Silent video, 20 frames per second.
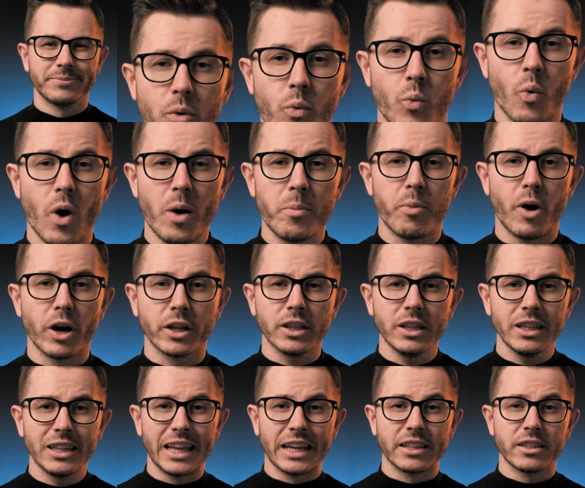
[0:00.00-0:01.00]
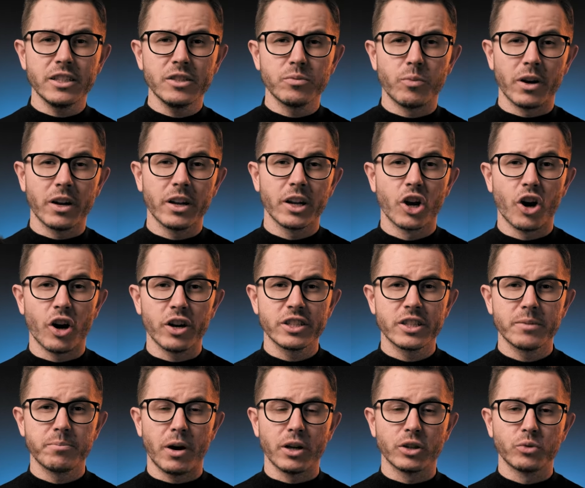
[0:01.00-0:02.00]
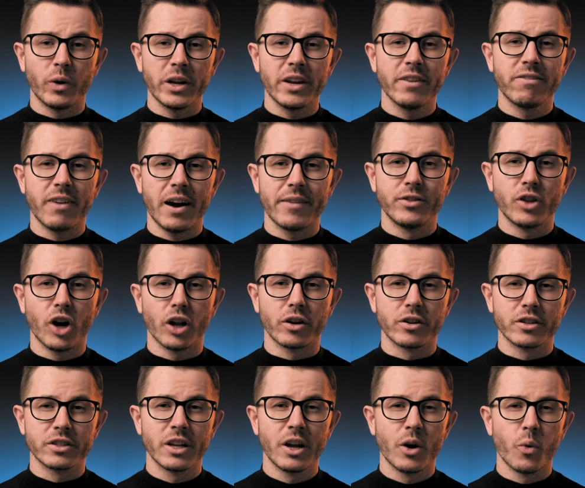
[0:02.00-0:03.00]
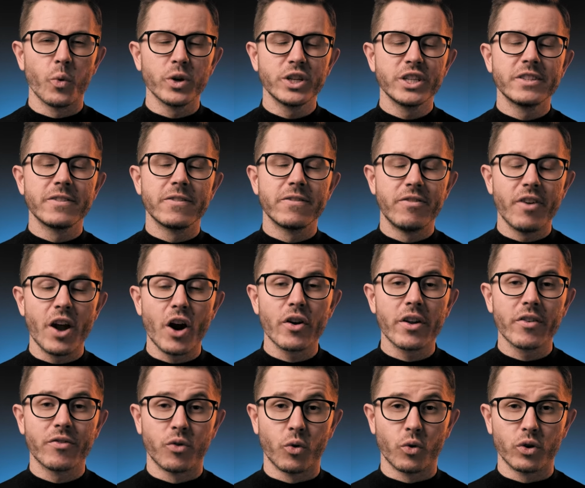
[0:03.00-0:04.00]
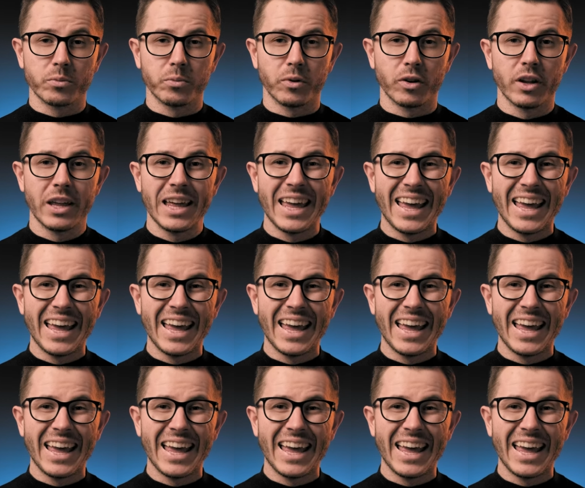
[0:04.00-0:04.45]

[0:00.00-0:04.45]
One bottle, like this one, costs about $25, which is very affordable,